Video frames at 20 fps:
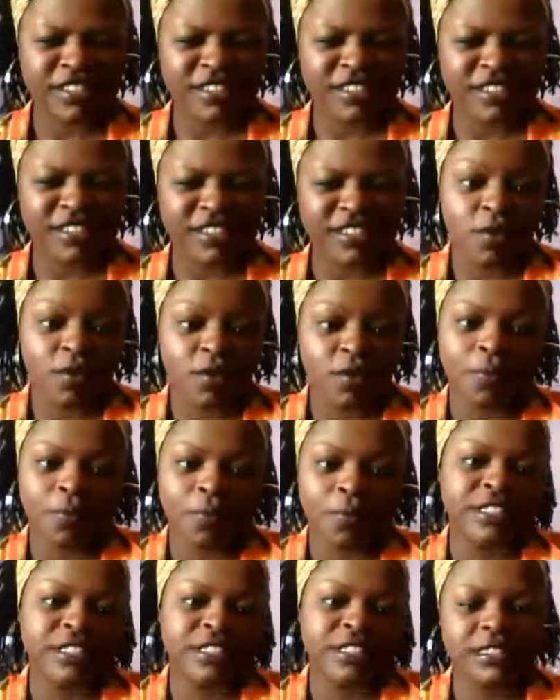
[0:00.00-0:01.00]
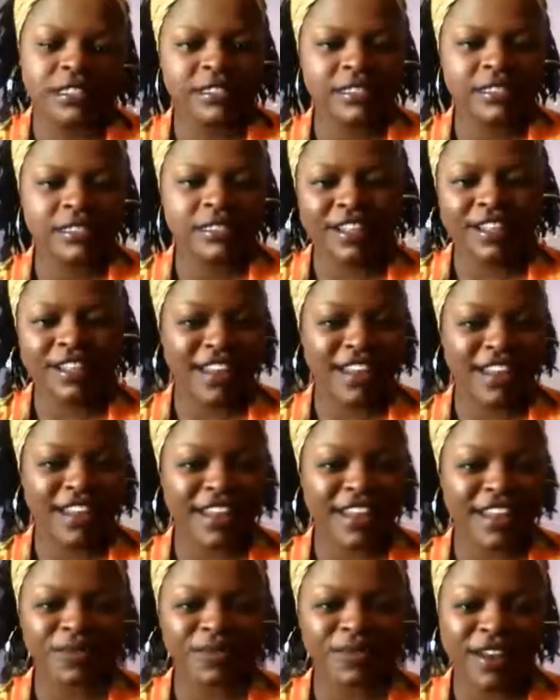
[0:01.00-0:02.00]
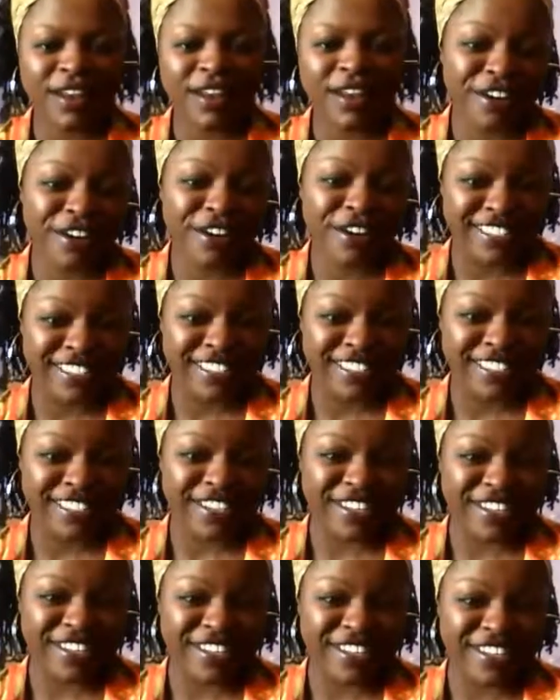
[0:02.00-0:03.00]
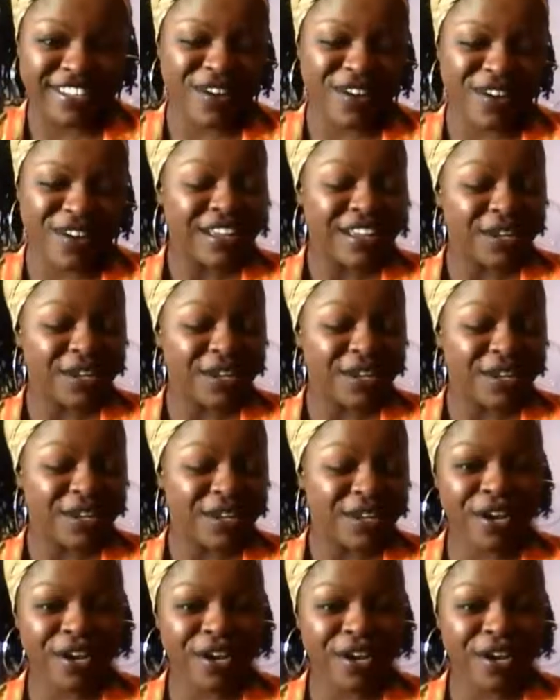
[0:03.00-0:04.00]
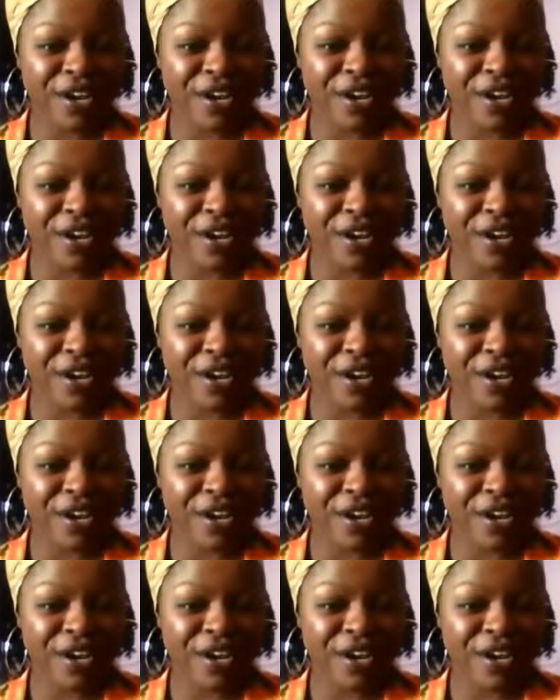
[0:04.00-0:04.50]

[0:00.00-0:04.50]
That's what I've learned. You know, doing good makes you get things